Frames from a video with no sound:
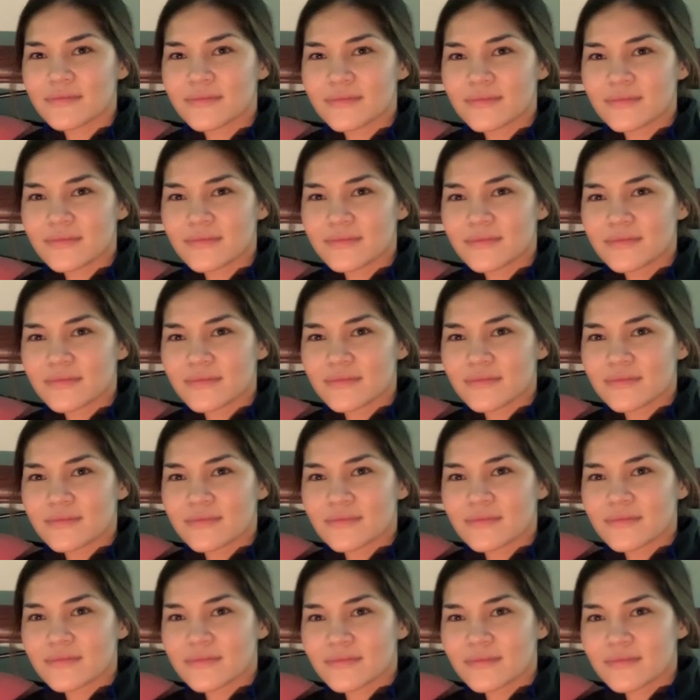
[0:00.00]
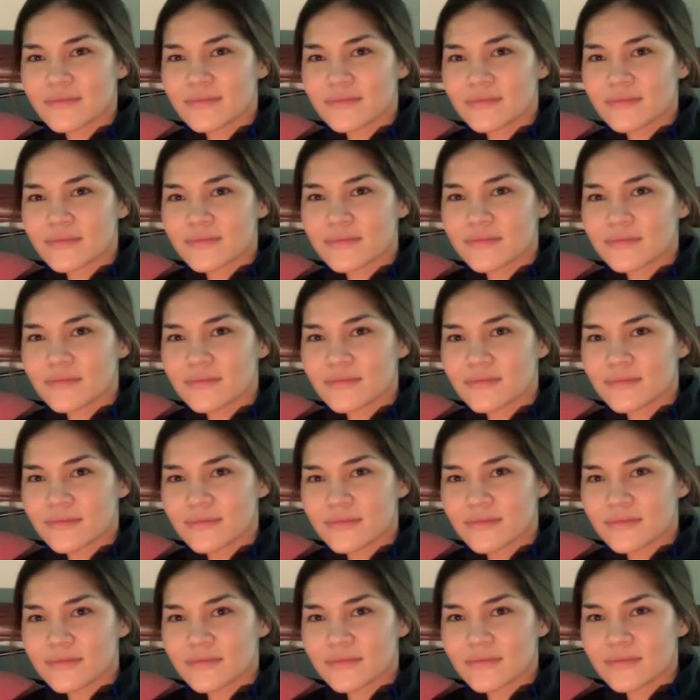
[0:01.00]

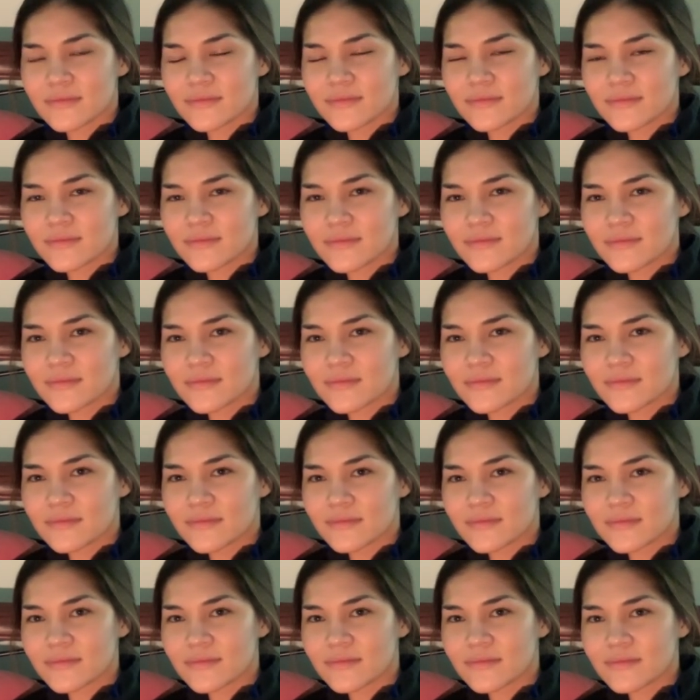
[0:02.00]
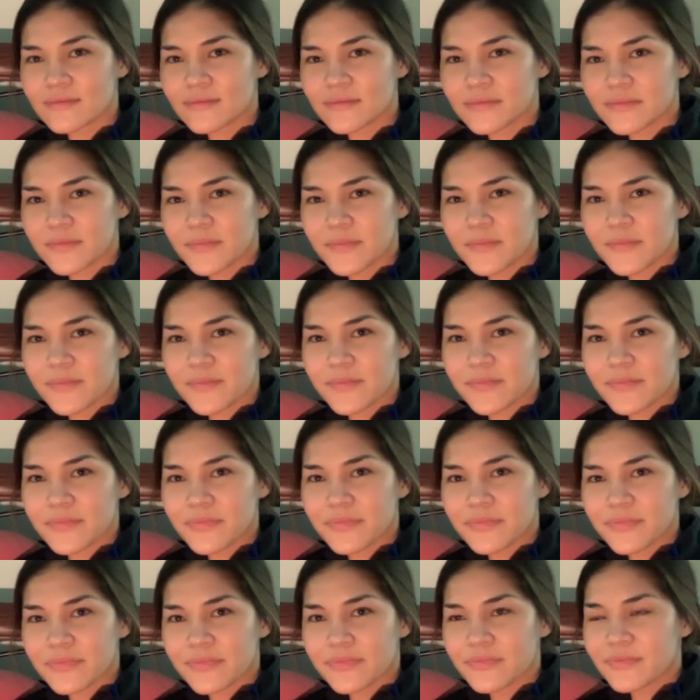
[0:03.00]

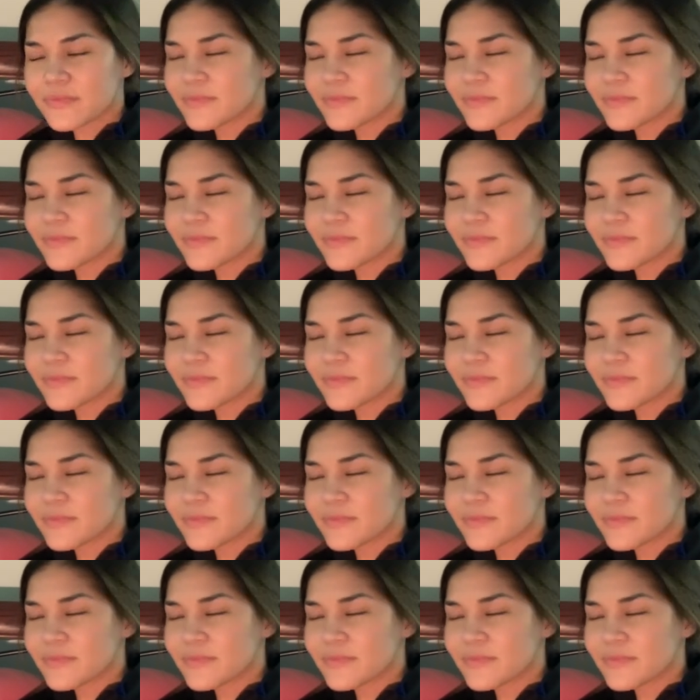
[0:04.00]
(silent)